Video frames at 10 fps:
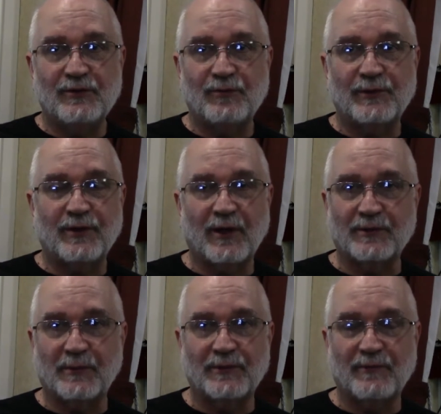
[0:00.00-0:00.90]

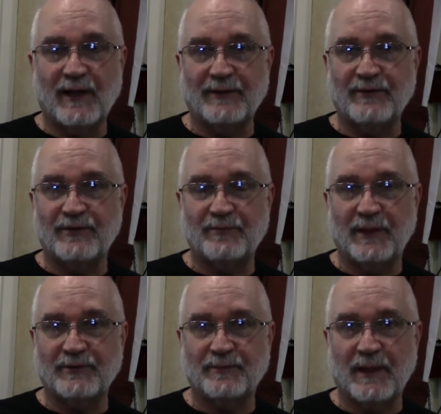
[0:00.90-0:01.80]
rechargeable devices as
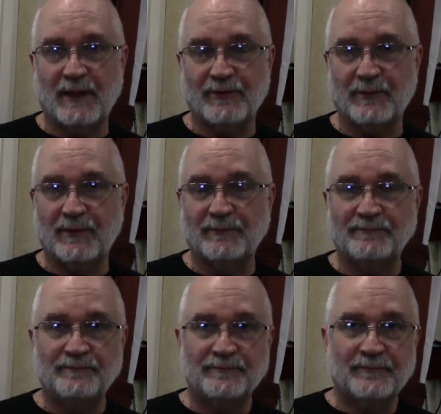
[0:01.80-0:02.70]
much as possible.
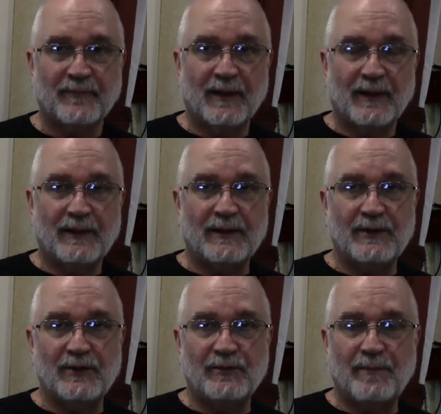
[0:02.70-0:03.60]

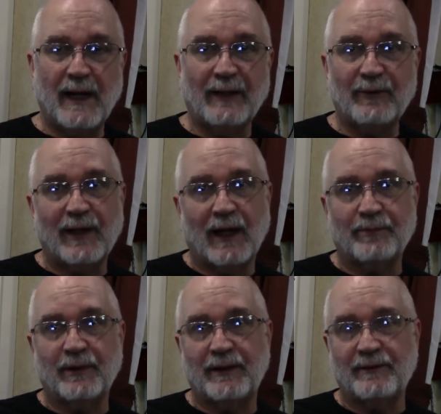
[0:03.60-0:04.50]
Use battery
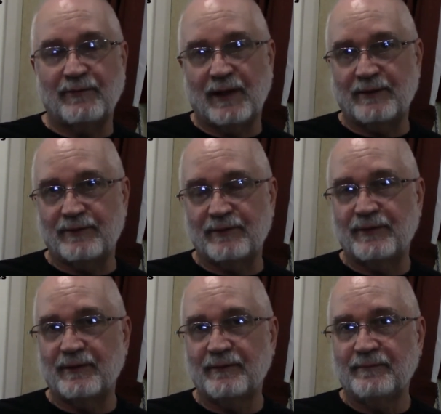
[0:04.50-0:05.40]
operated devices
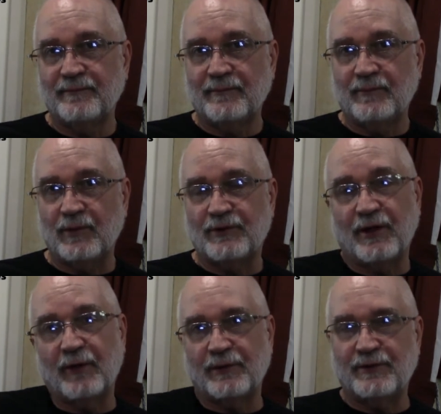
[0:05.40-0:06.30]
which
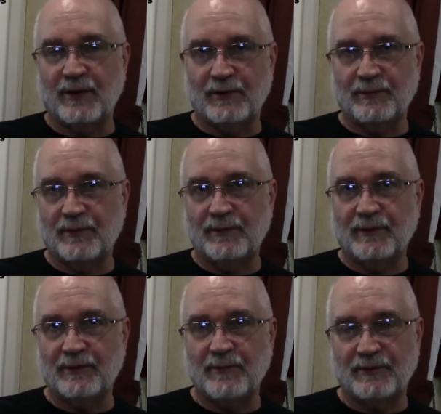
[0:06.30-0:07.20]
aren't rechargeable
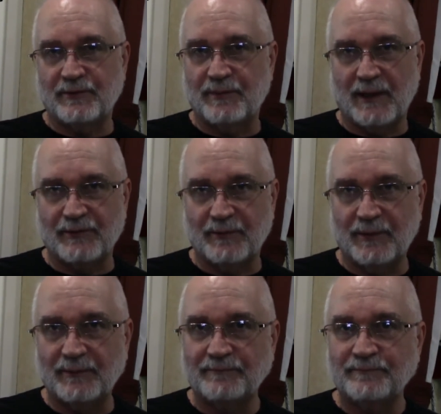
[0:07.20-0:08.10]
as much as
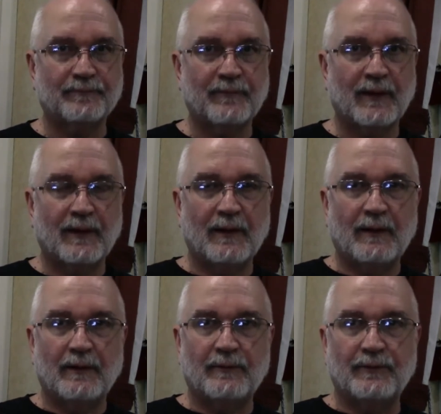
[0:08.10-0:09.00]
possible.
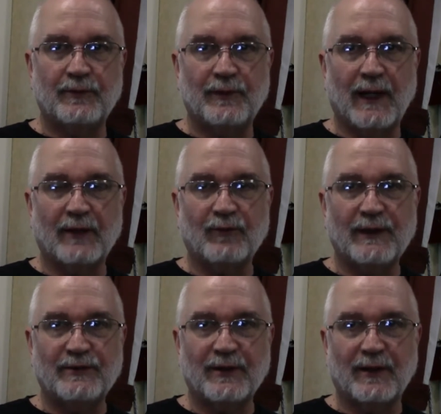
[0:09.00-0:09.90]
Do not
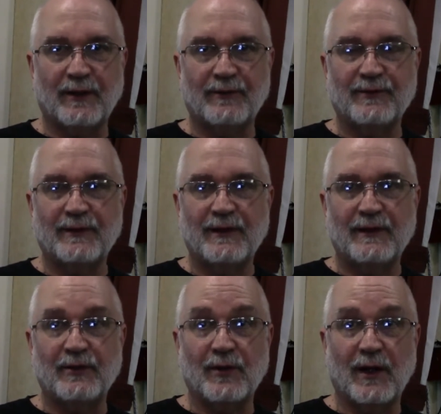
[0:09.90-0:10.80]
recharge
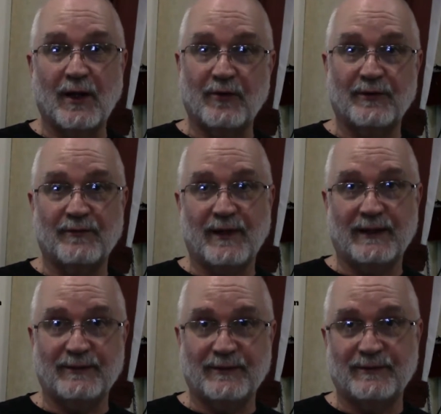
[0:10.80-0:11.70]
your other
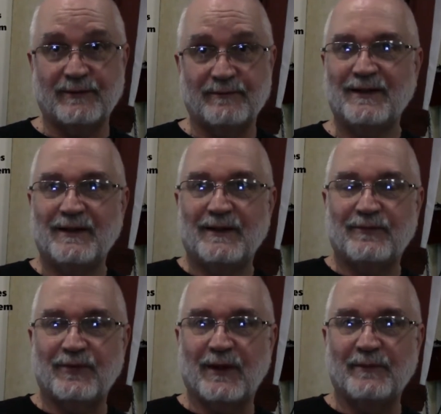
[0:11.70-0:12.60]
devices
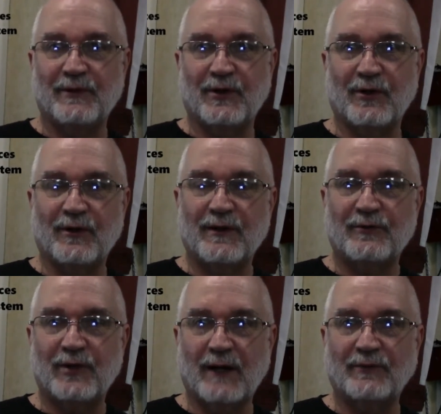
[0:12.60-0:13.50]
from your
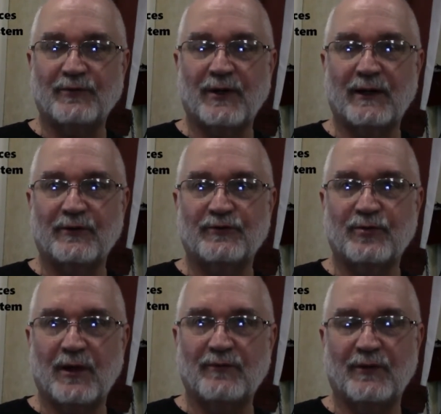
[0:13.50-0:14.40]
travel trailer's
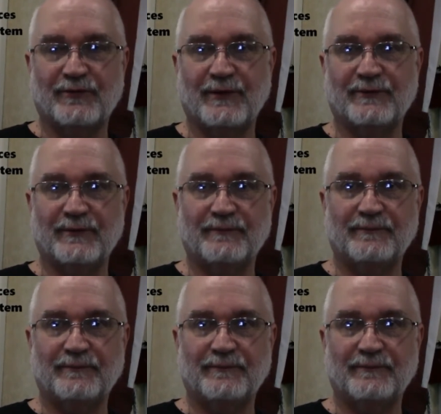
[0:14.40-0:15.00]
12 volt system.